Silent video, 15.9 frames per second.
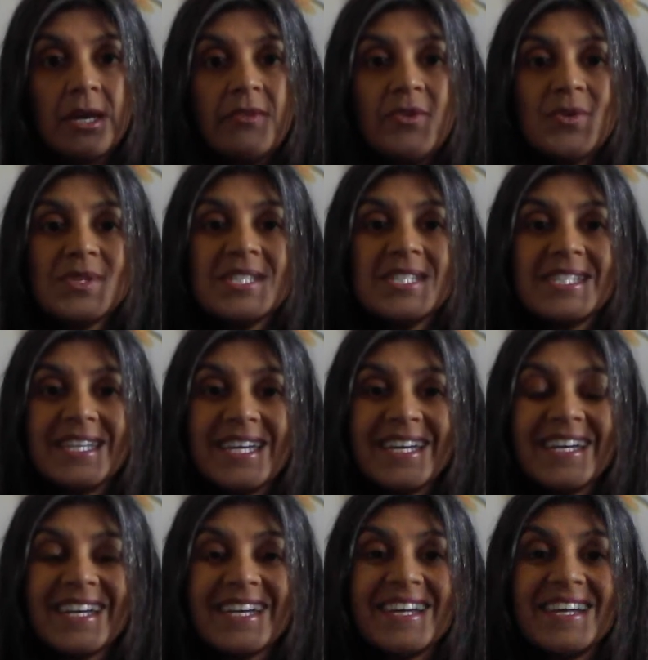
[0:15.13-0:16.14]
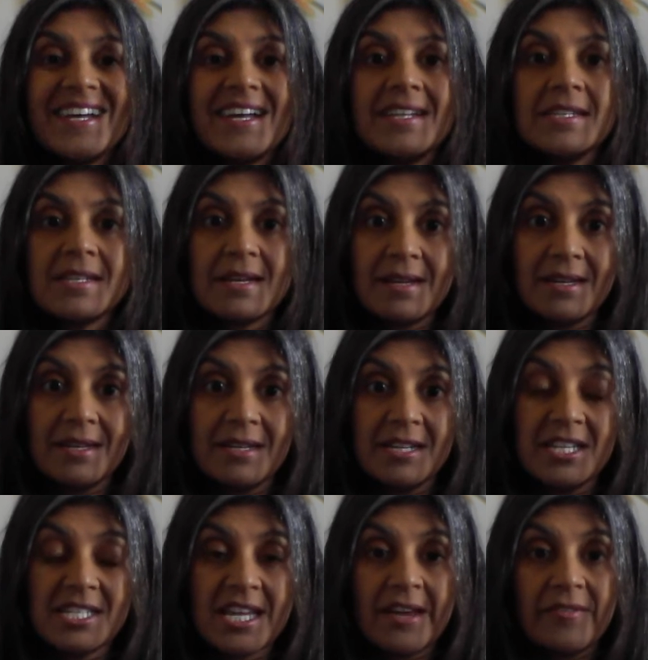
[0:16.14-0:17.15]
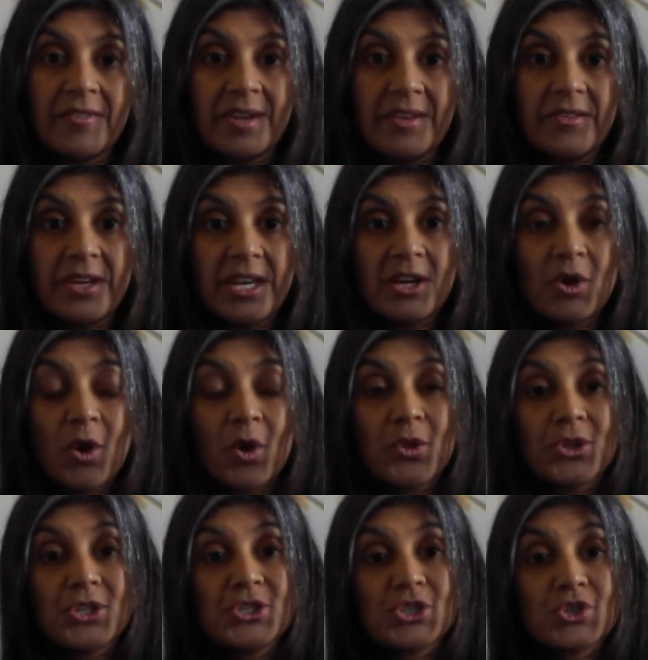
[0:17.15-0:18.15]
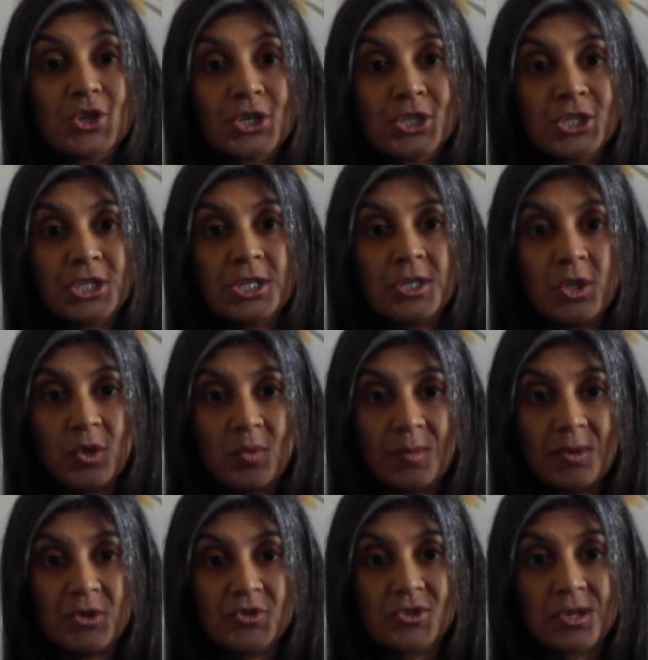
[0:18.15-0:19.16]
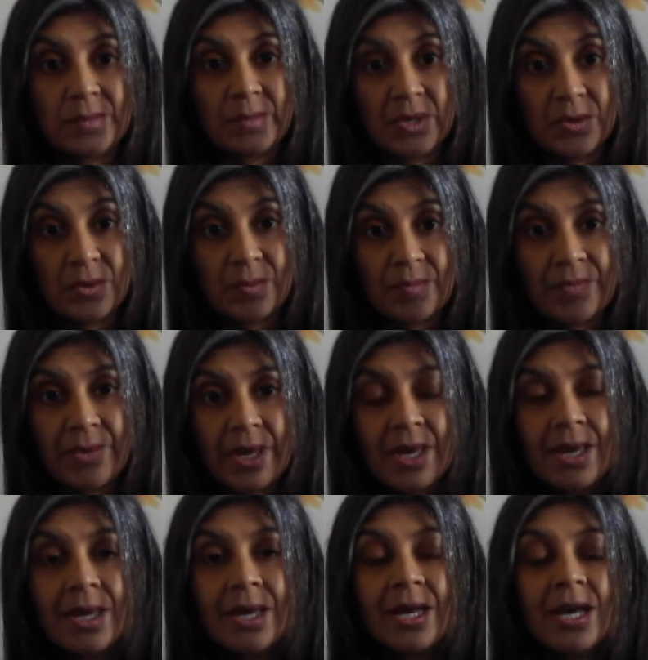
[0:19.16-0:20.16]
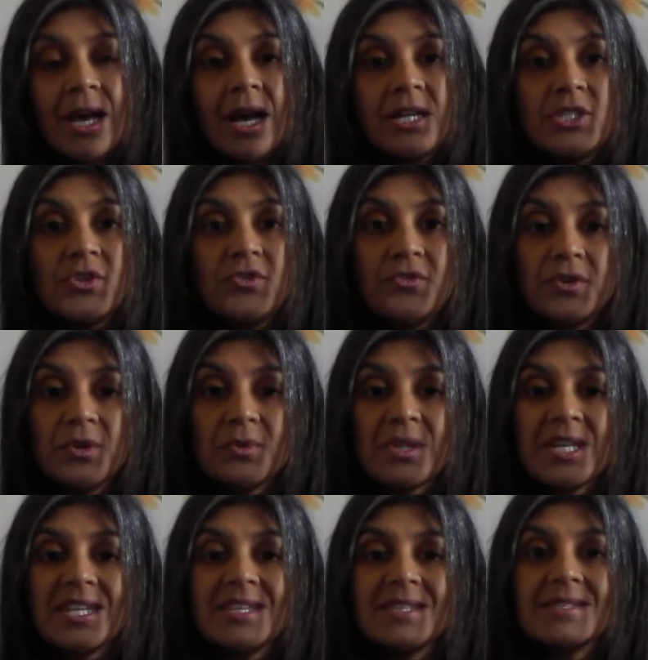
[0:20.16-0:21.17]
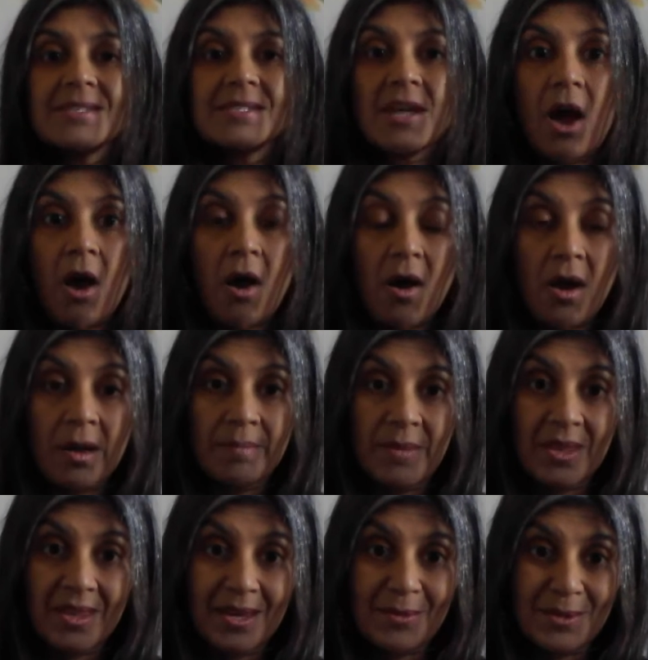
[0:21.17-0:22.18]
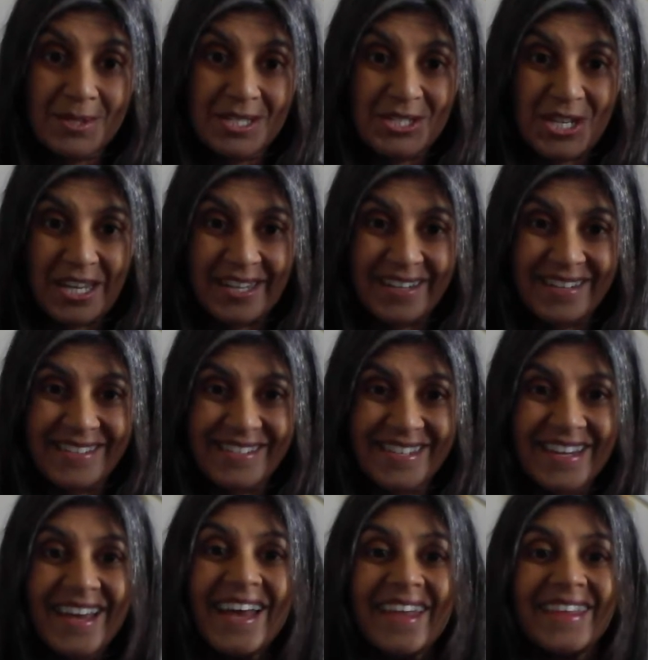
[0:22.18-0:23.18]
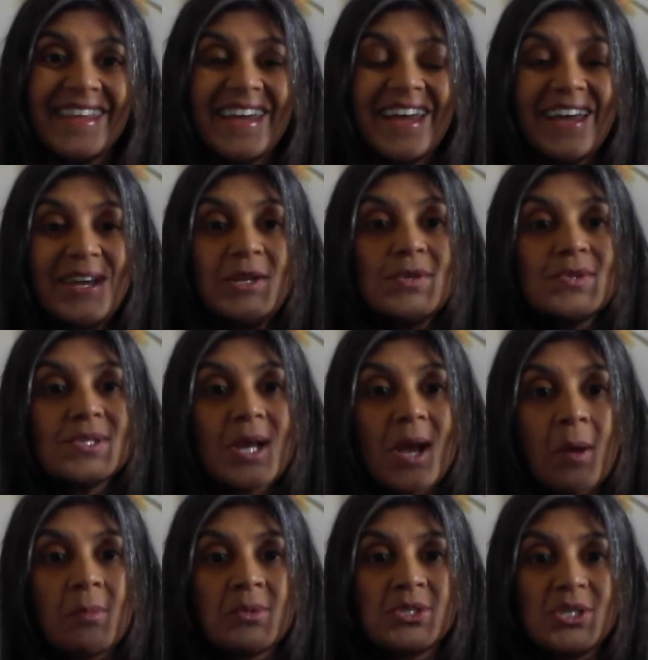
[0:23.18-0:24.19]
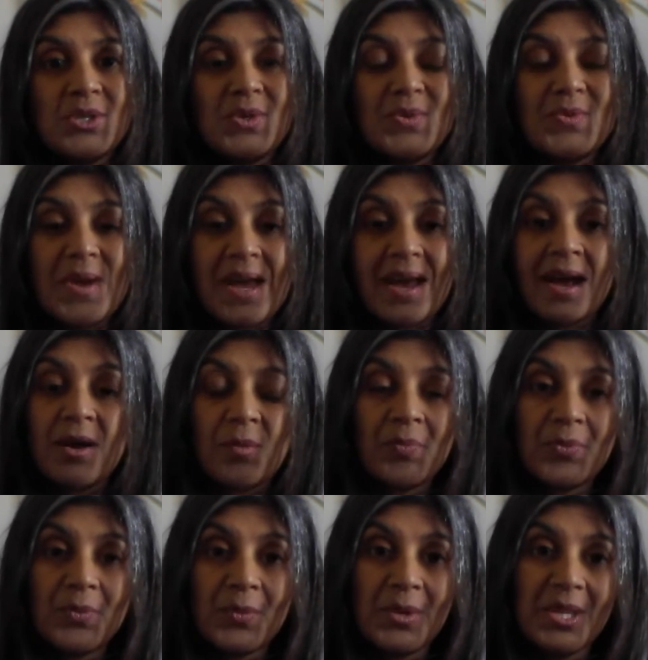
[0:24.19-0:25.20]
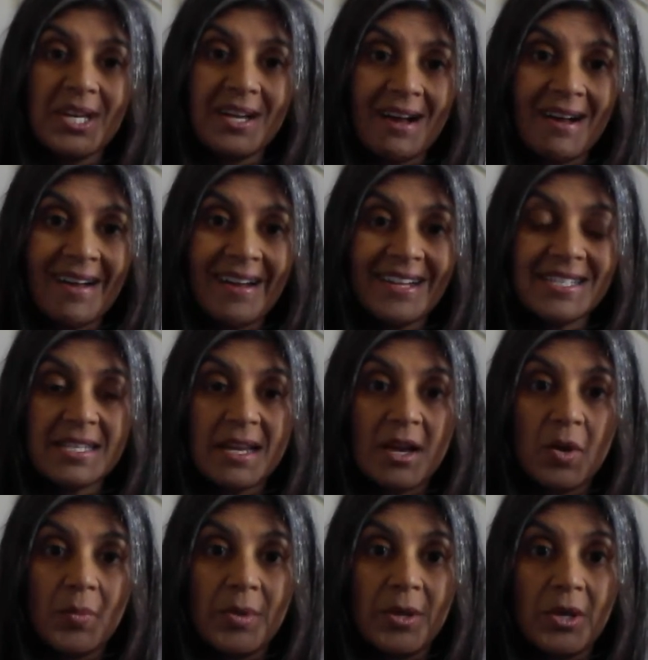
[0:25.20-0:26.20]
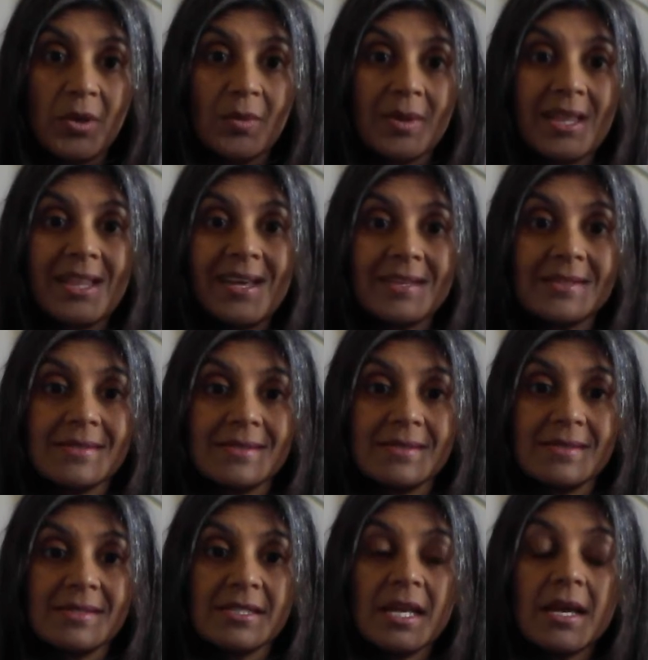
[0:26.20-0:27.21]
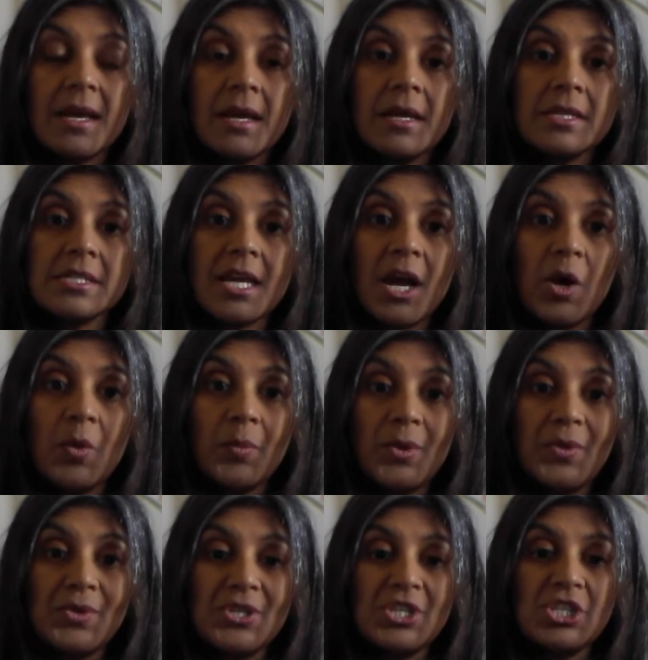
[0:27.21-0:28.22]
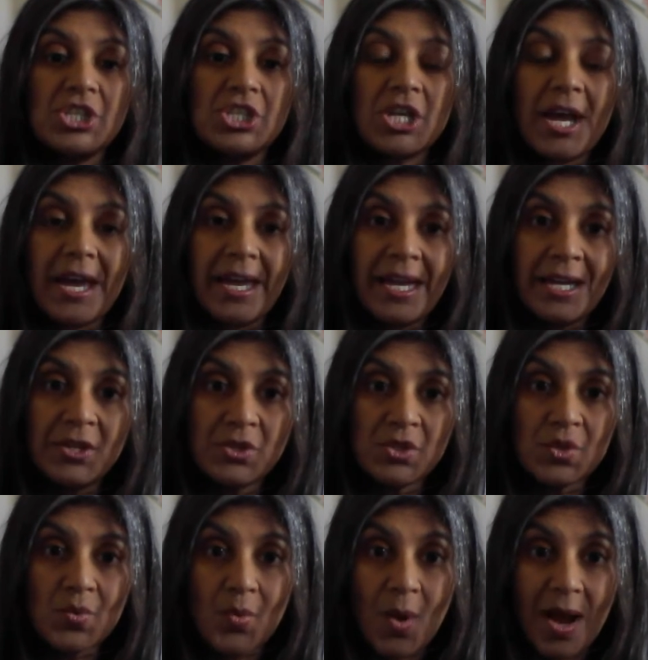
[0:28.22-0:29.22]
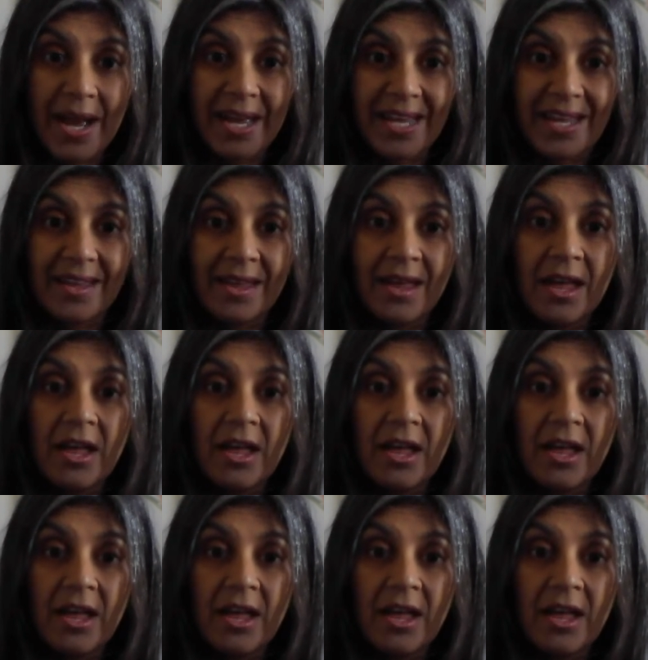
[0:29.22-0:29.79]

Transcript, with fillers: If you're sick and tired of living on the structured human treadmill, and you feel that it's time that there was a change, the angels come to you now with a guide to help you with lessons, to help you to change the way